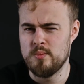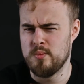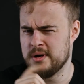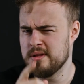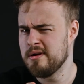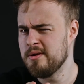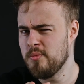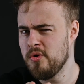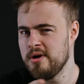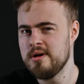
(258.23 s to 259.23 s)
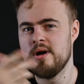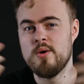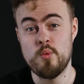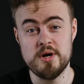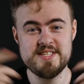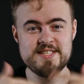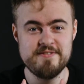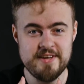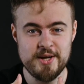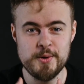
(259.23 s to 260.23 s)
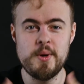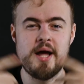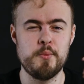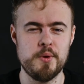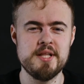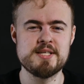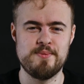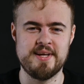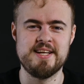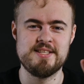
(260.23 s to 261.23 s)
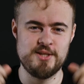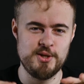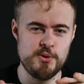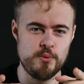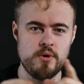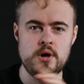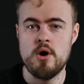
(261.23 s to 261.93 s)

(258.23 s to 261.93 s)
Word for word: Want to learn more? Watch this video and we'll explain it to you.